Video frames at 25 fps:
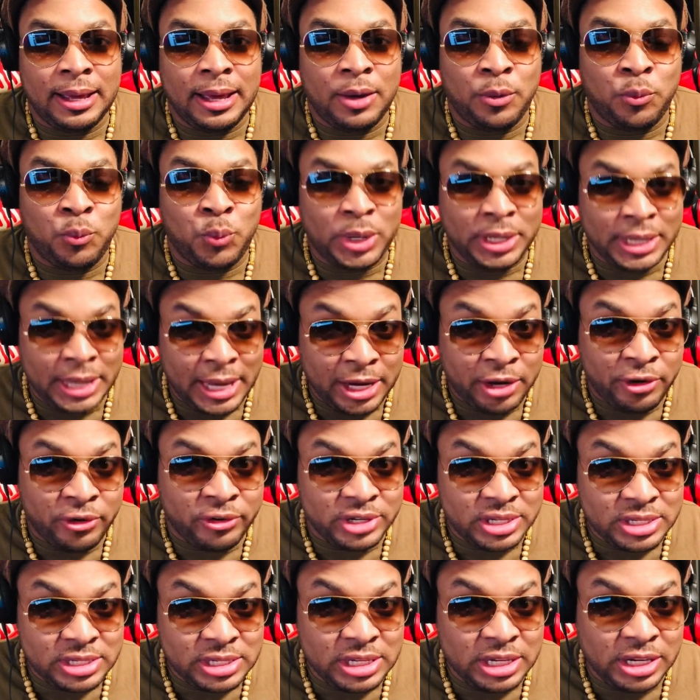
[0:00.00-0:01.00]
when I
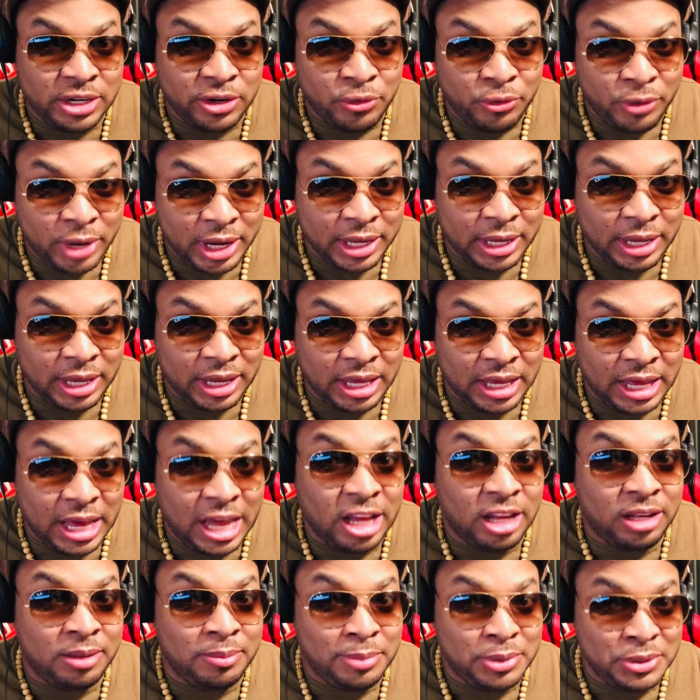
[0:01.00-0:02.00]
critique reggae
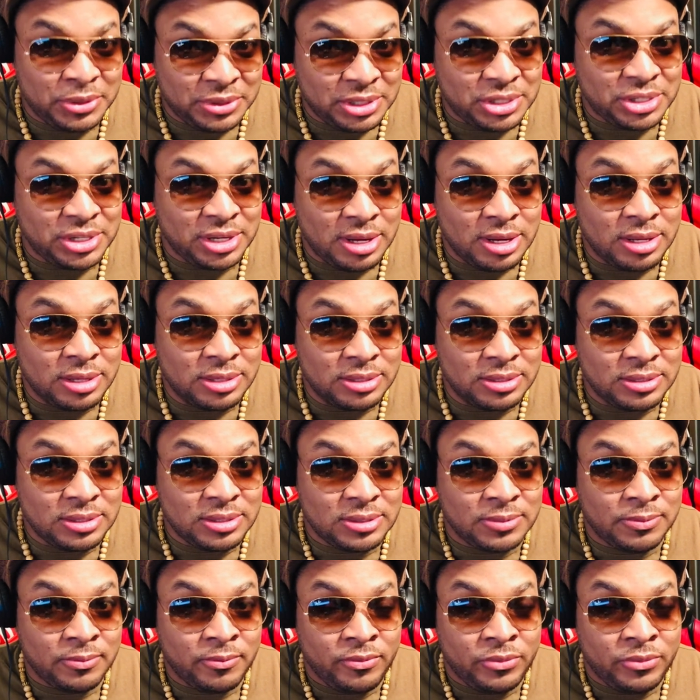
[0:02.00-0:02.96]
and musicians,